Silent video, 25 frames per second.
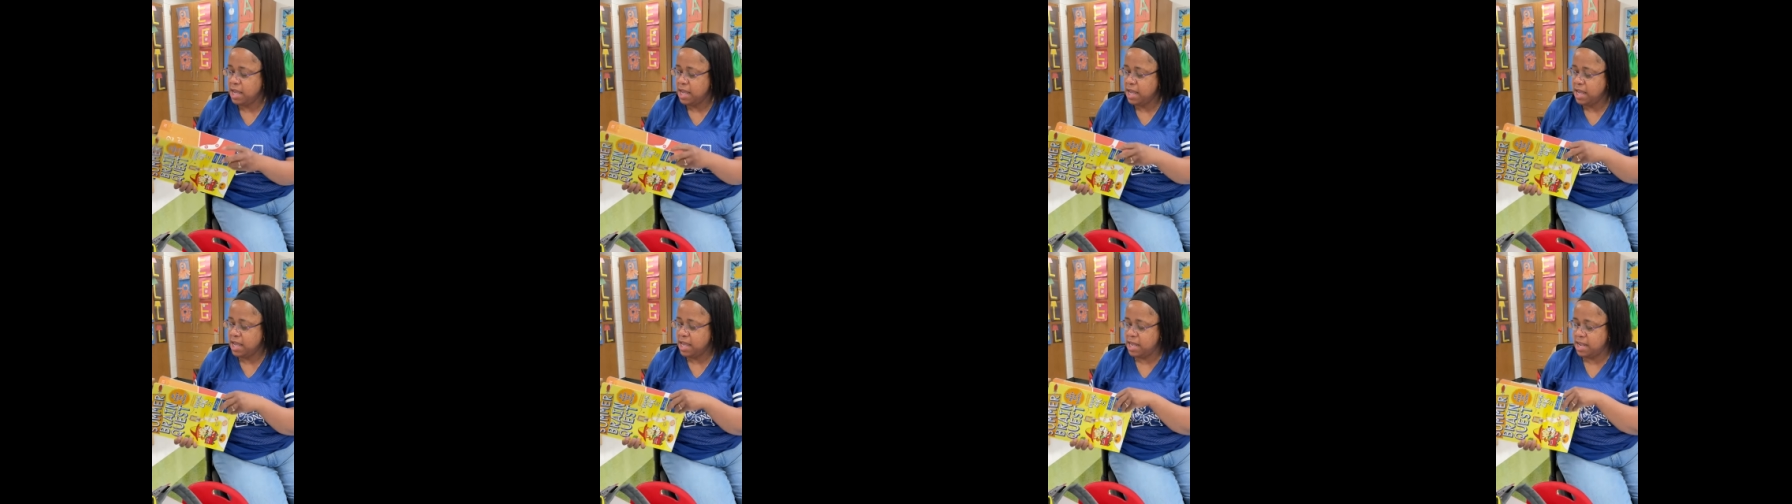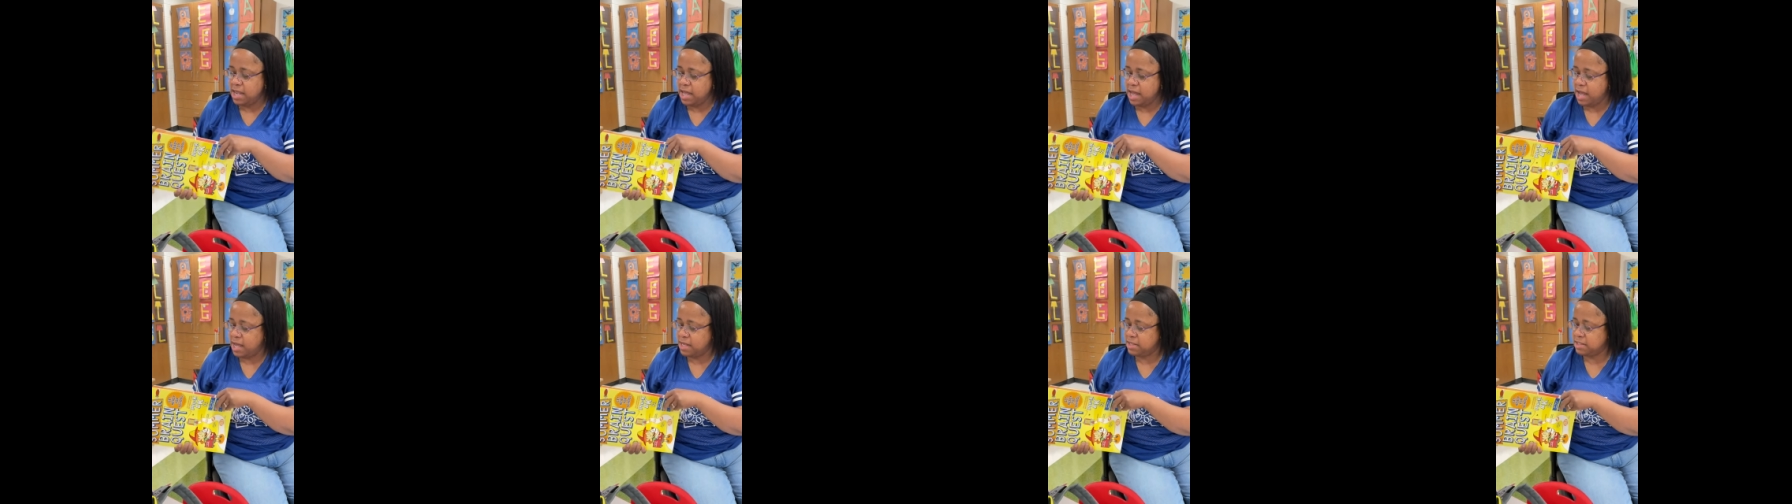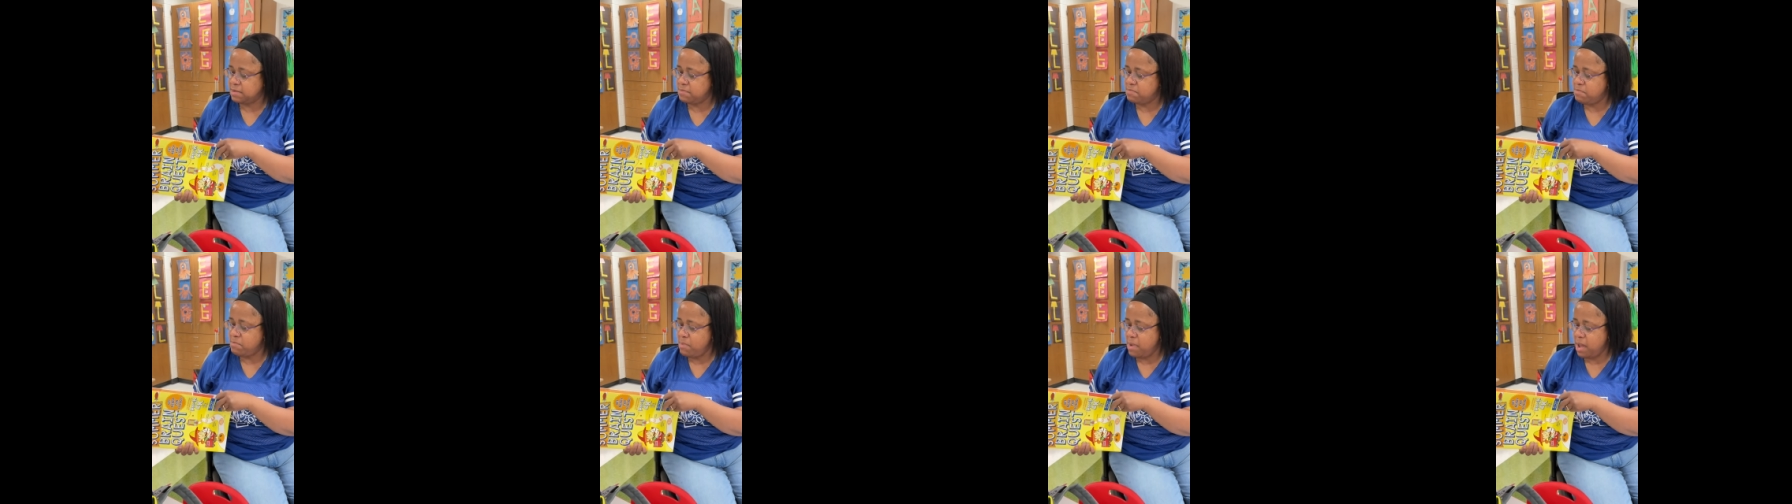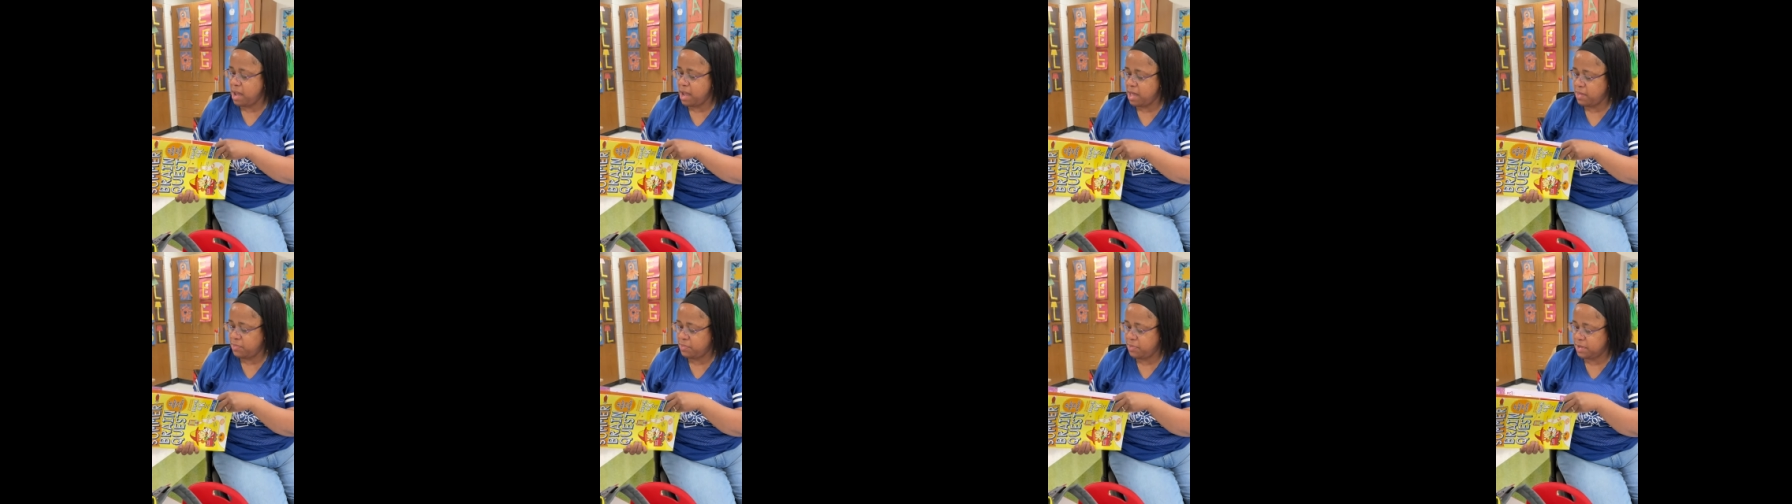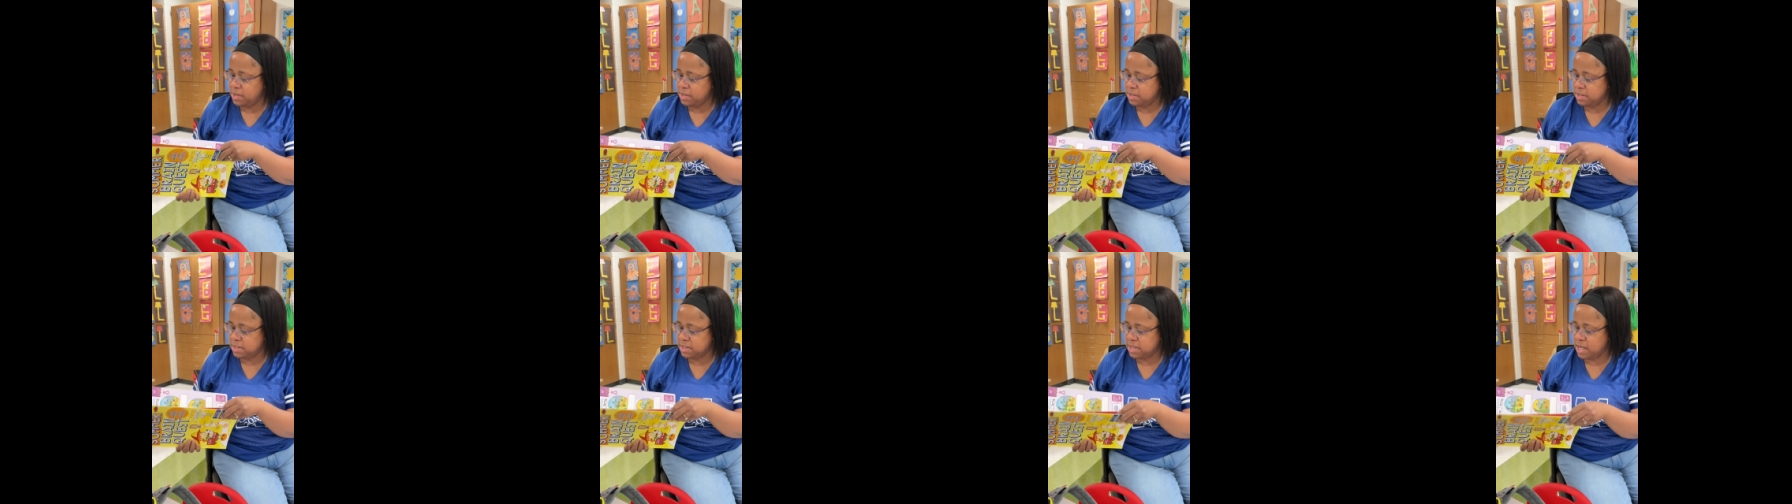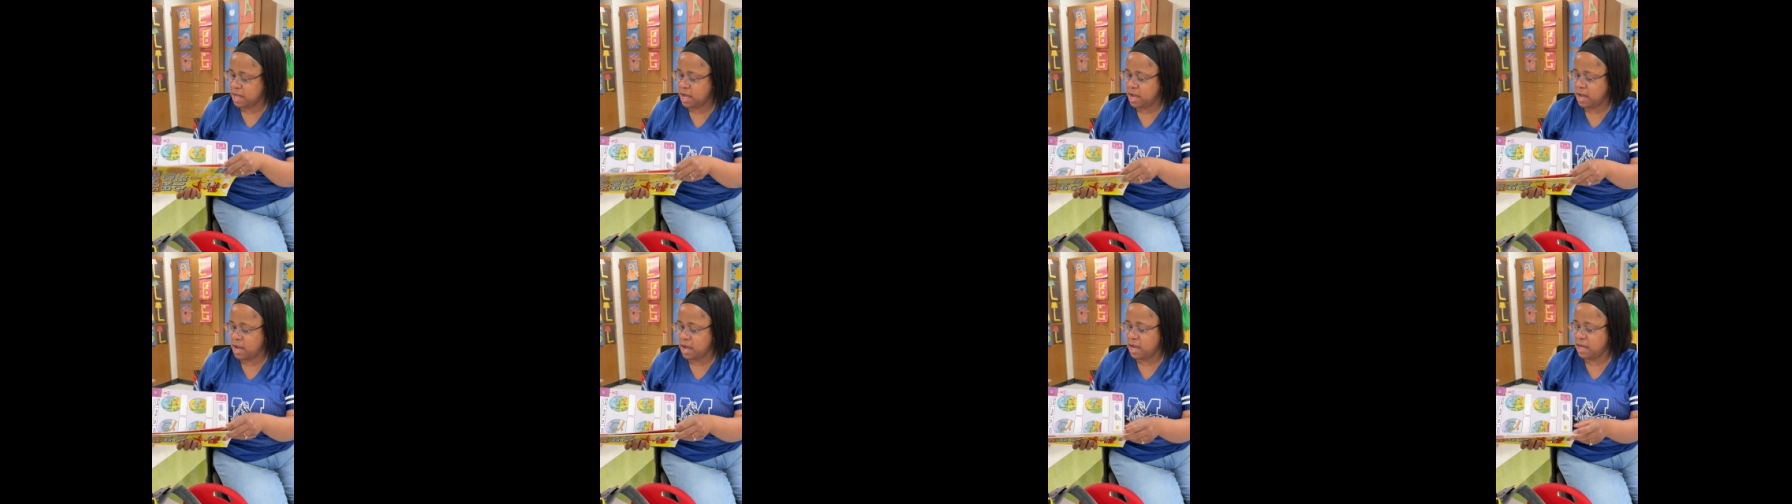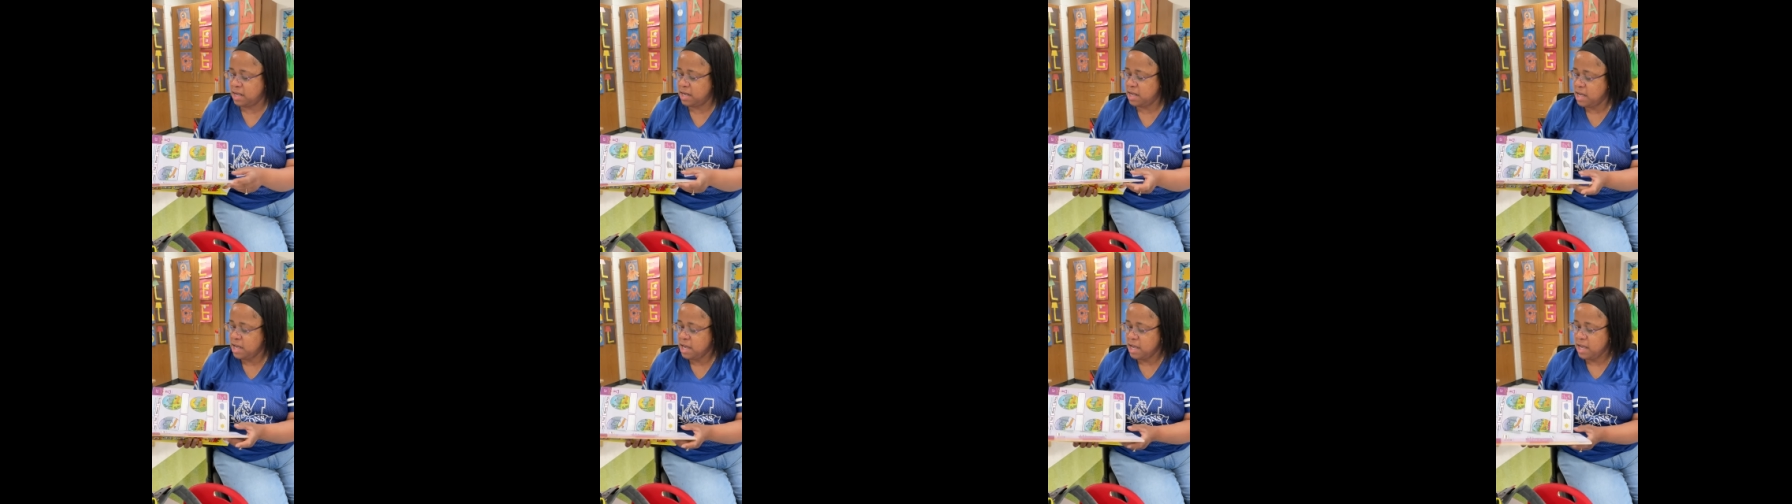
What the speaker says: It has math inside,